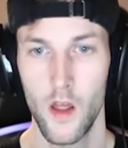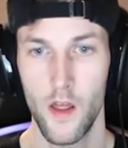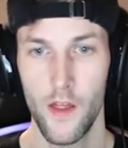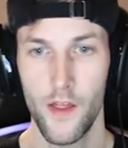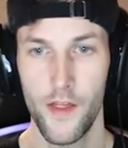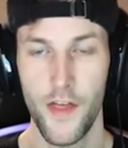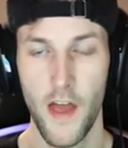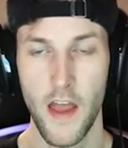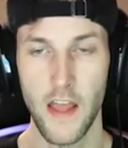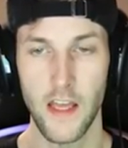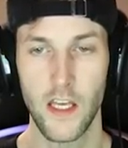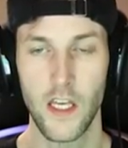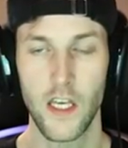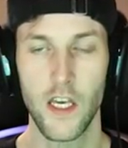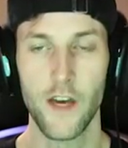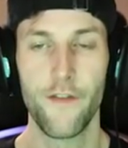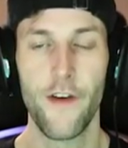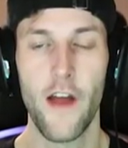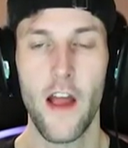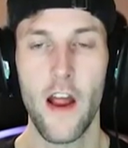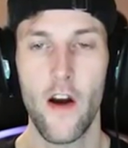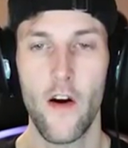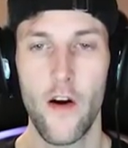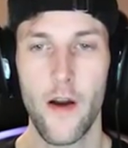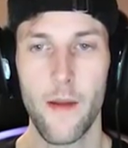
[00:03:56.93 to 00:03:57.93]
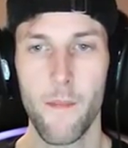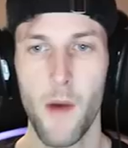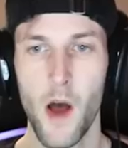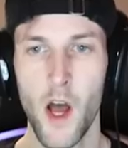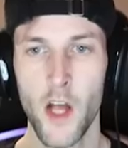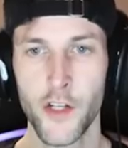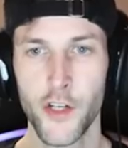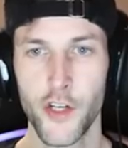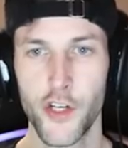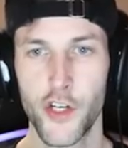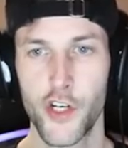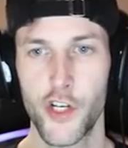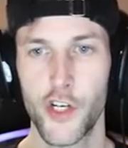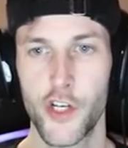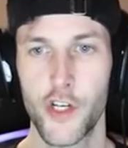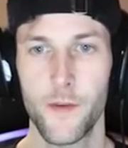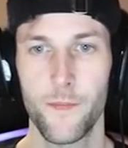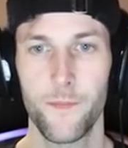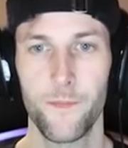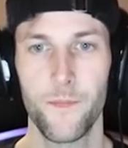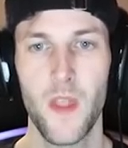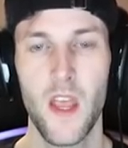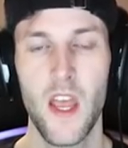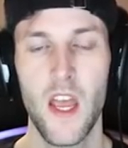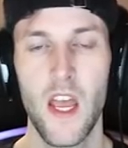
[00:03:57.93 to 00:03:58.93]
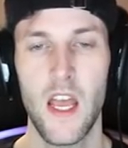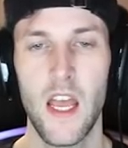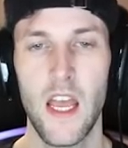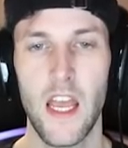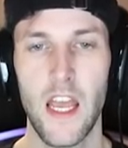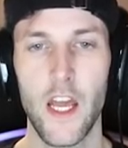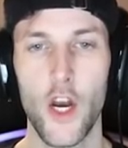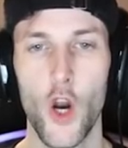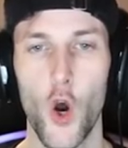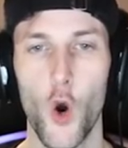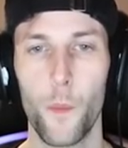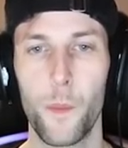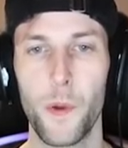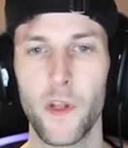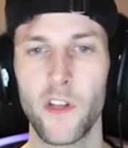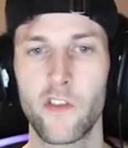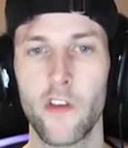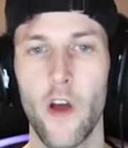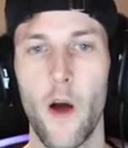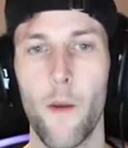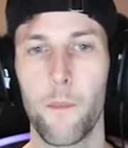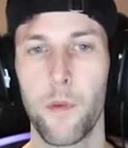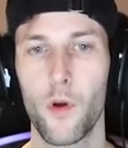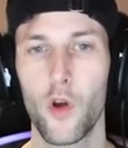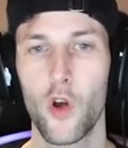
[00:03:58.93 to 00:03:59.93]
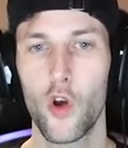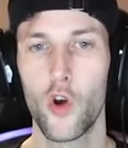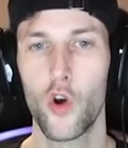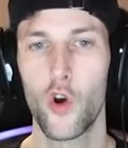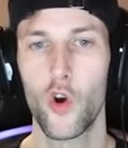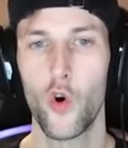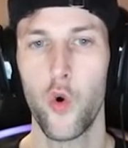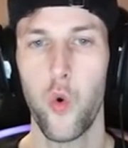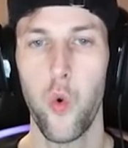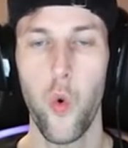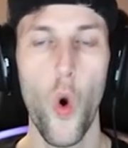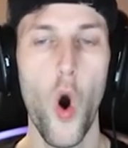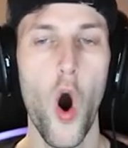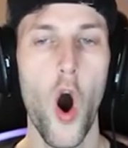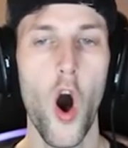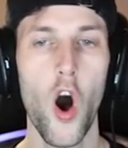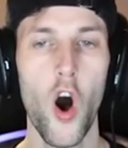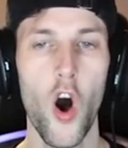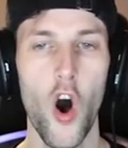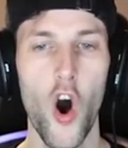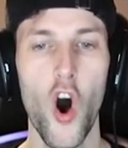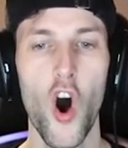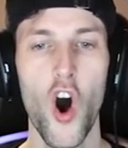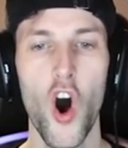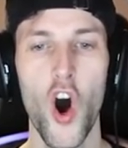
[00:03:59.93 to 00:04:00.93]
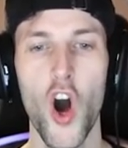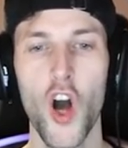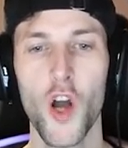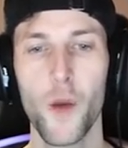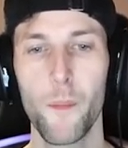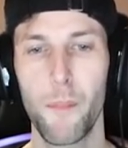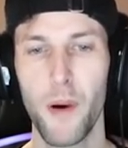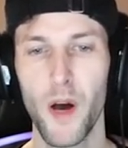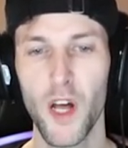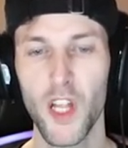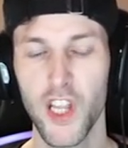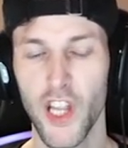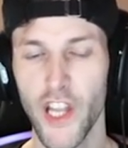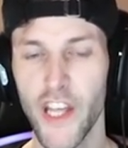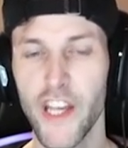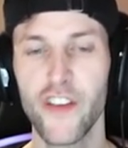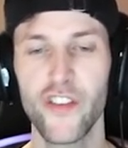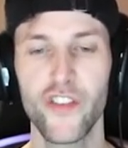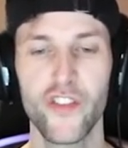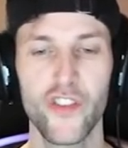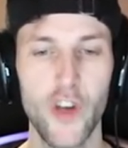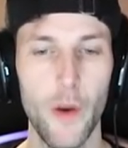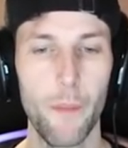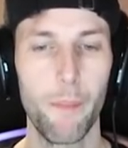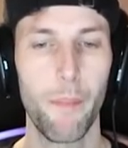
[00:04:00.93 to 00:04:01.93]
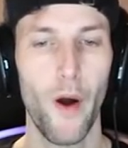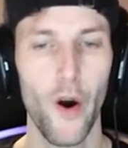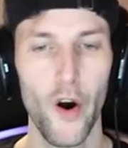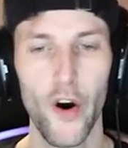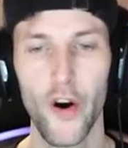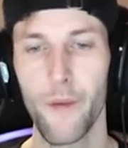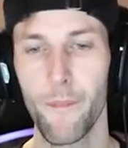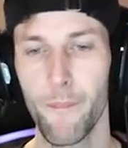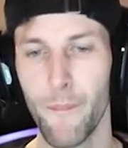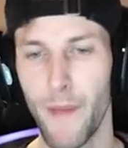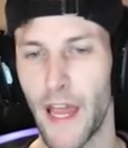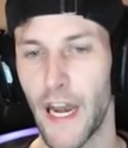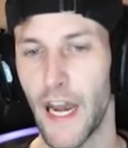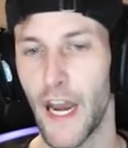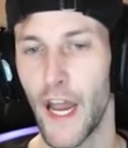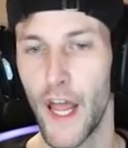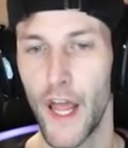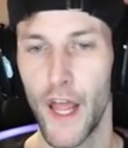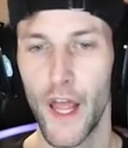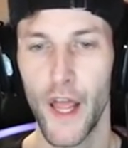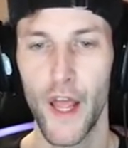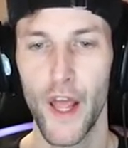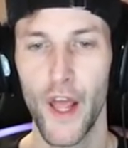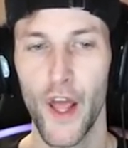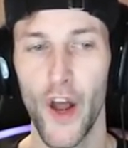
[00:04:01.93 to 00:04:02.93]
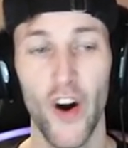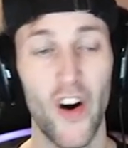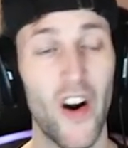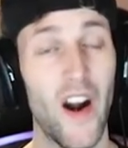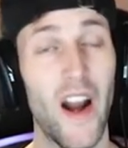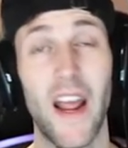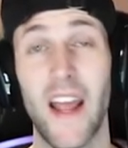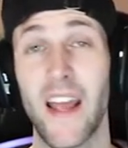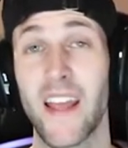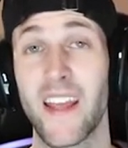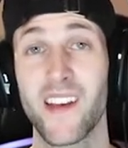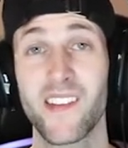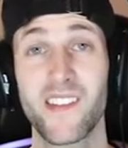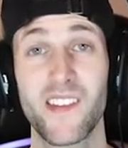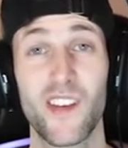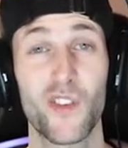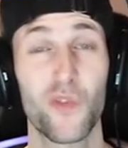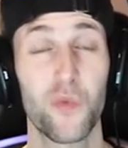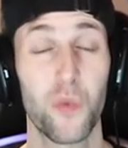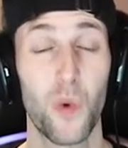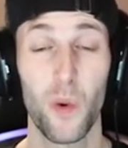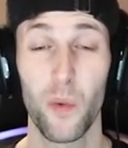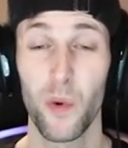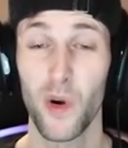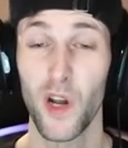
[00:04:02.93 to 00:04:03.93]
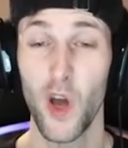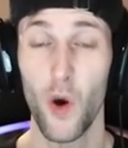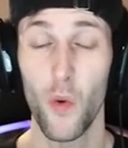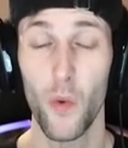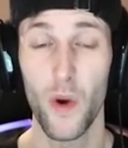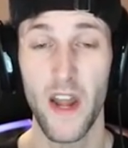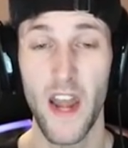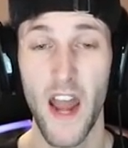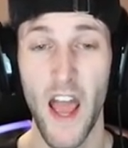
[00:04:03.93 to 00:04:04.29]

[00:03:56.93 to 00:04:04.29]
Thank you very much. It opens up Quahog Police Department. All right, I guess that's where we're going